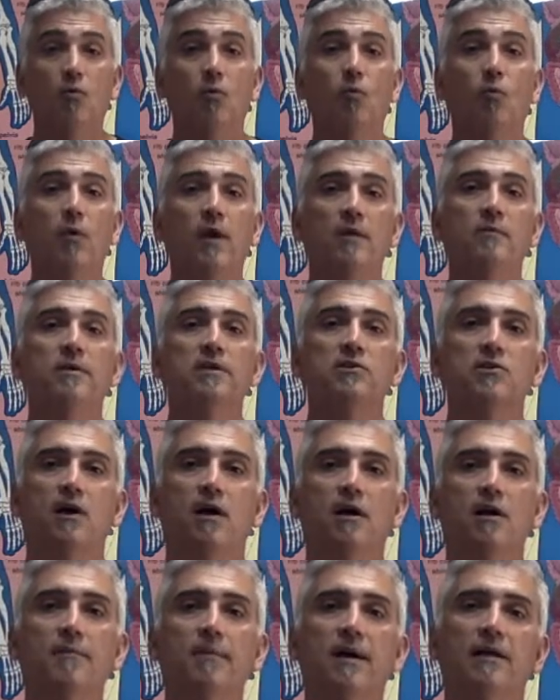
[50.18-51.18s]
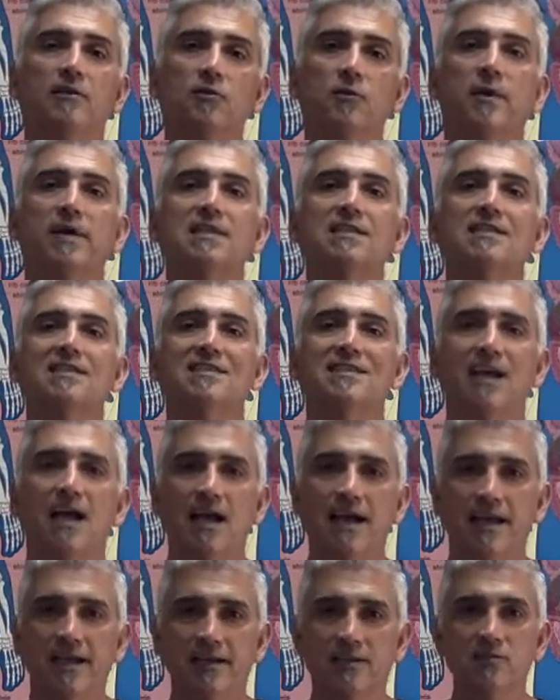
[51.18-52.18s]
when we talk about the way
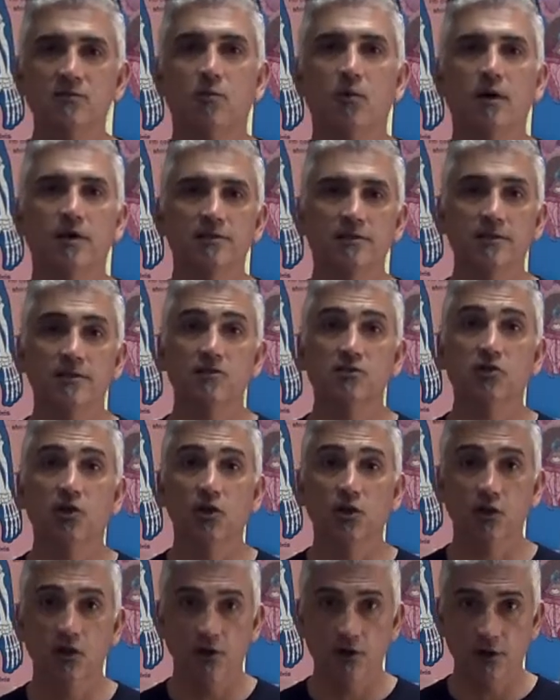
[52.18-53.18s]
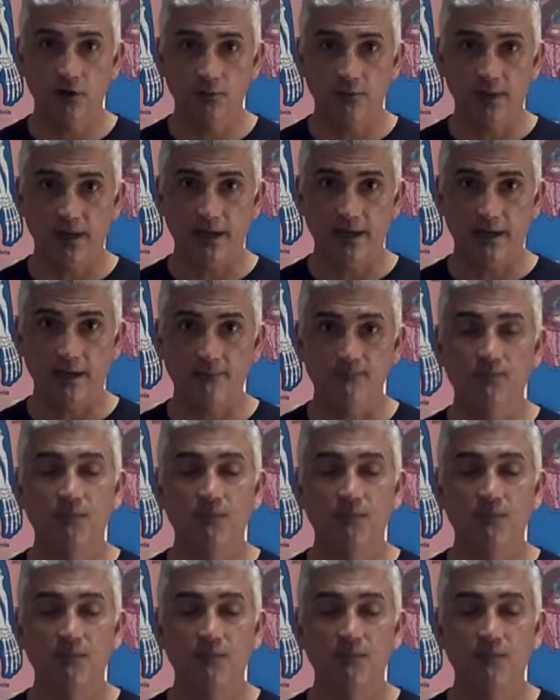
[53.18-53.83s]
science wants us to learn about it.